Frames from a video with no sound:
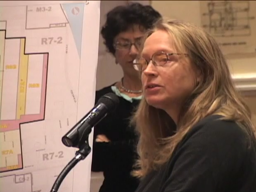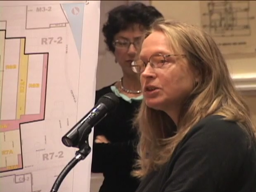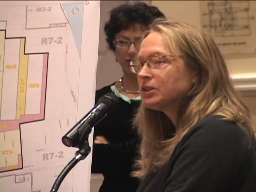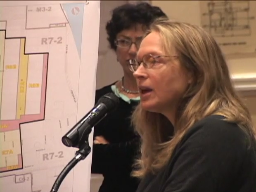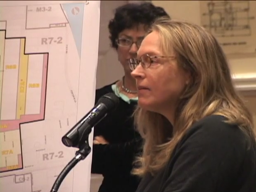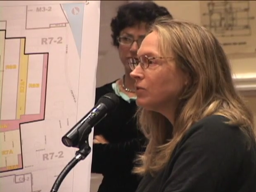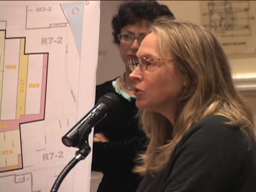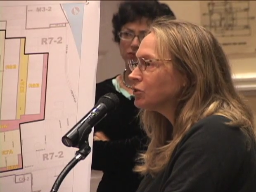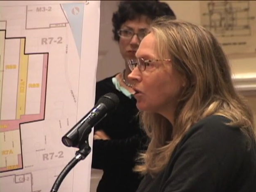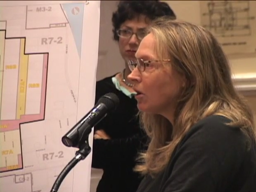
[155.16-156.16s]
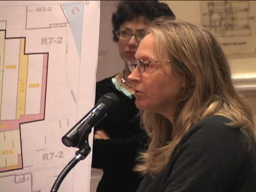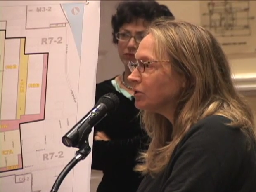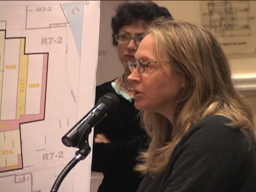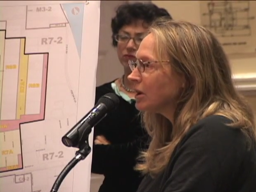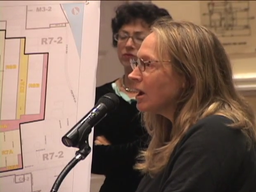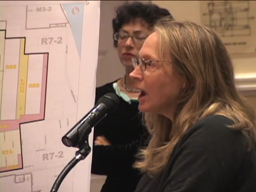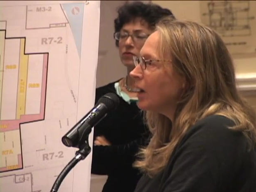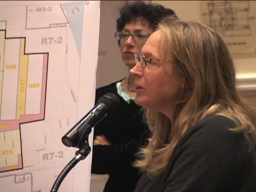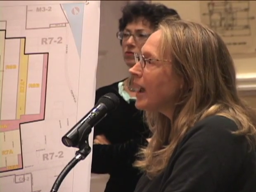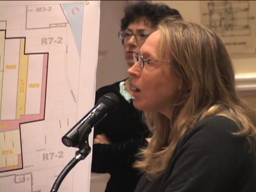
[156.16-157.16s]
to save those gardens.
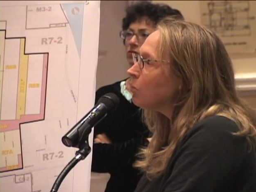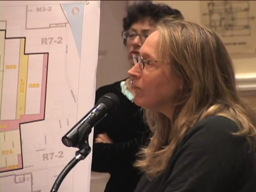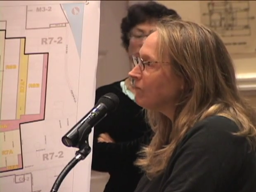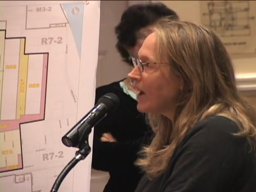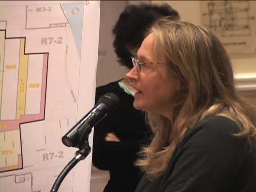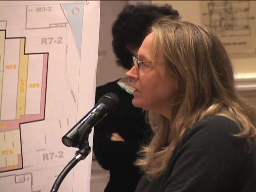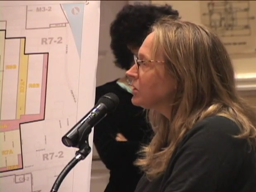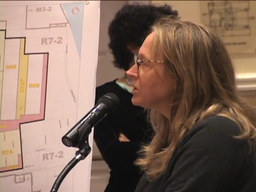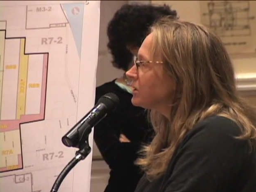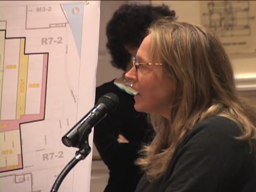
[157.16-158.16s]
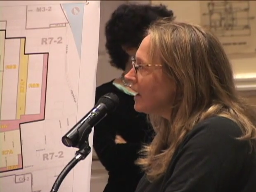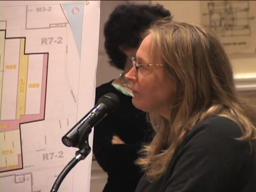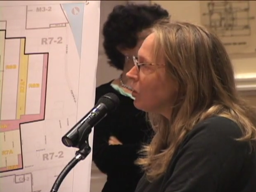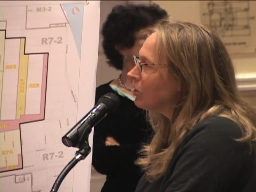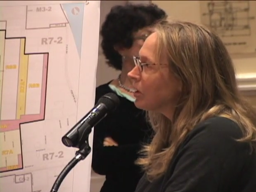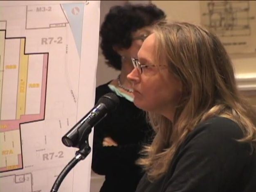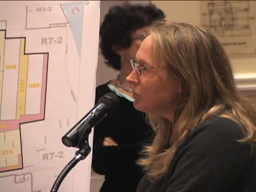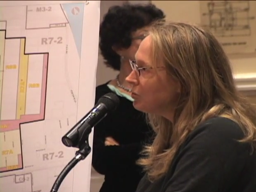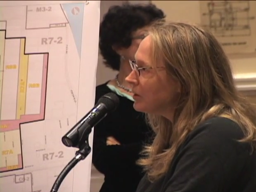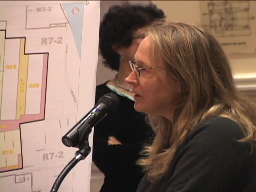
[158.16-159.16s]
And now we're fighting to save our
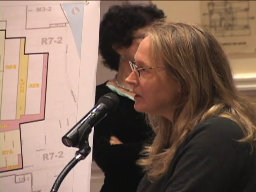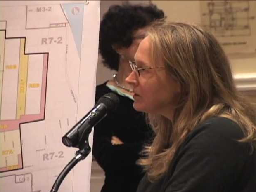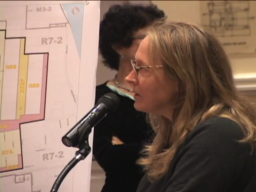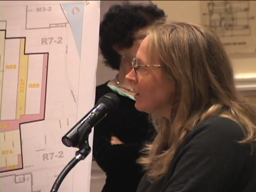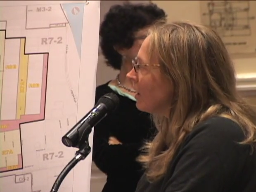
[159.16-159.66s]
communities.